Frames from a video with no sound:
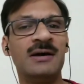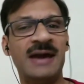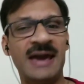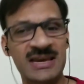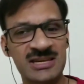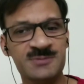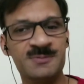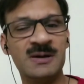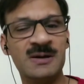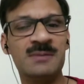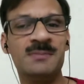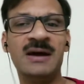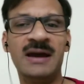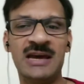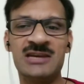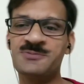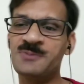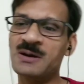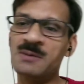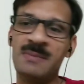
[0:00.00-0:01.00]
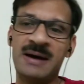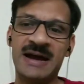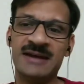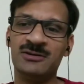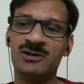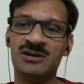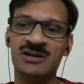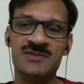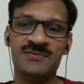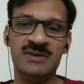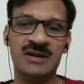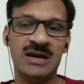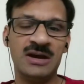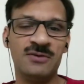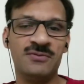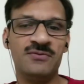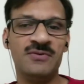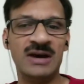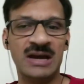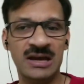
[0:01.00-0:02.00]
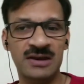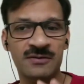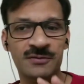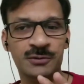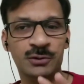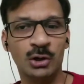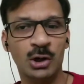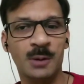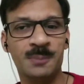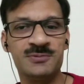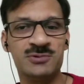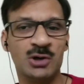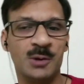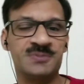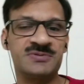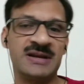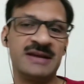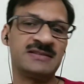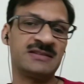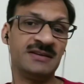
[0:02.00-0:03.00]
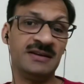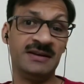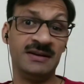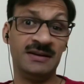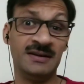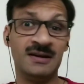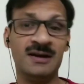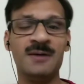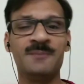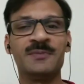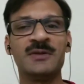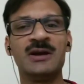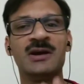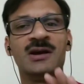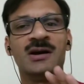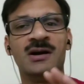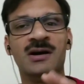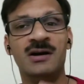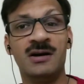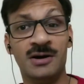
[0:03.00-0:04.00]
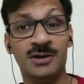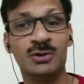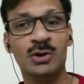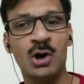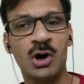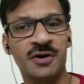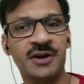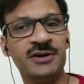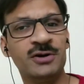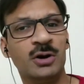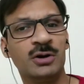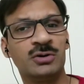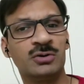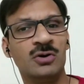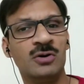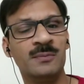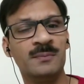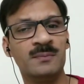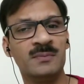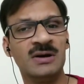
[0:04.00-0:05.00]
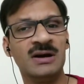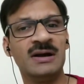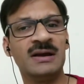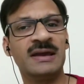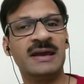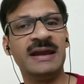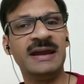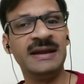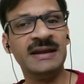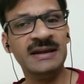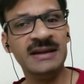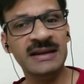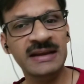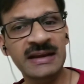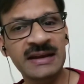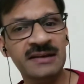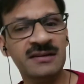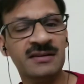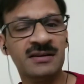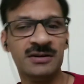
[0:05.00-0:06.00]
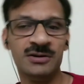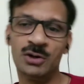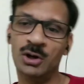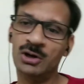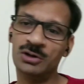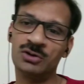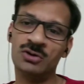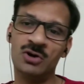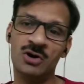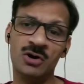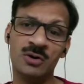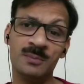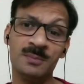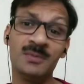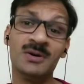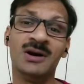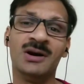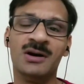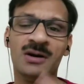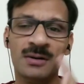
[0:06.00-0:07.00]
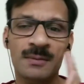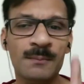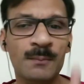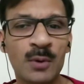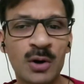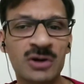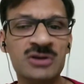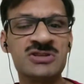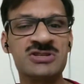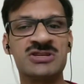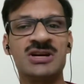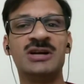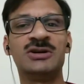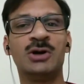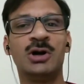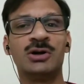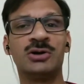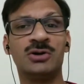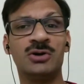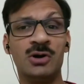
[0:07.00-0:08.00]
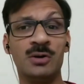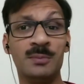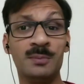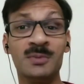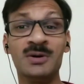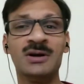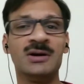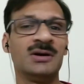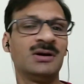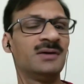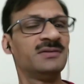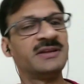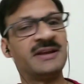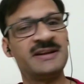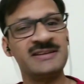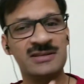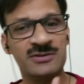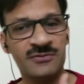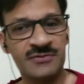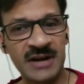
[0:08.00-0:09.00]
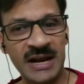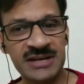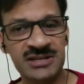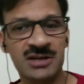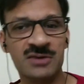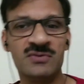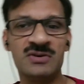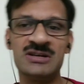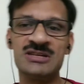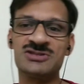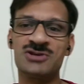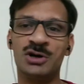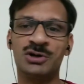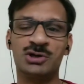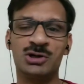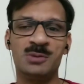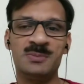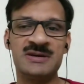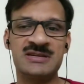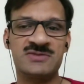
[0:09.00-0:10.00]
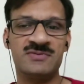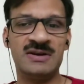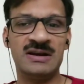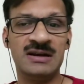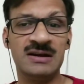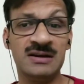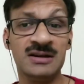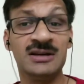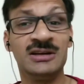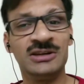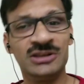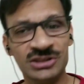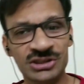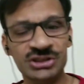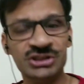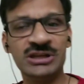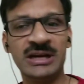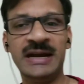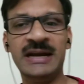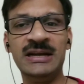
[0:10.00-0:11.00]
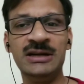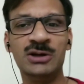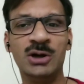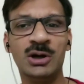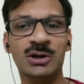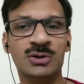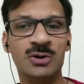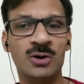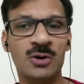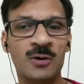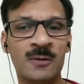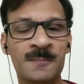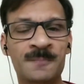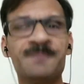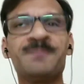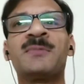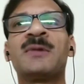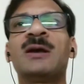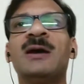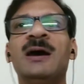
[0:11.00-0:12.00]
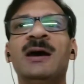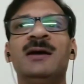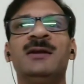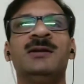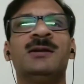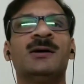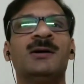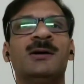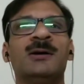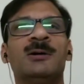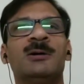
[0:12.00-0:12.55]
As per my knowledge, we have 5 top job sites in India: Naukri.com, Indeed.com, Monster.com. There is a Fresherworld.com as well, Shine.com, and